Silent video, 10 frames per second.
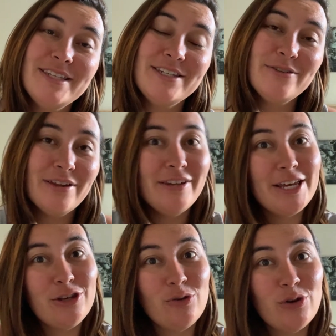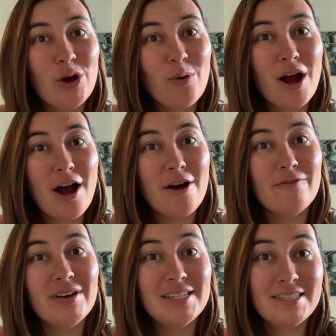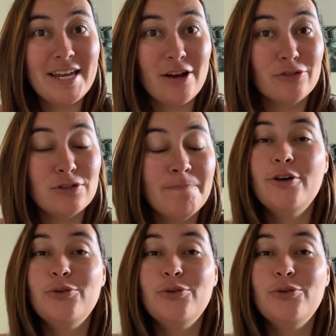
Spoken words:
so they'll let you know of sales.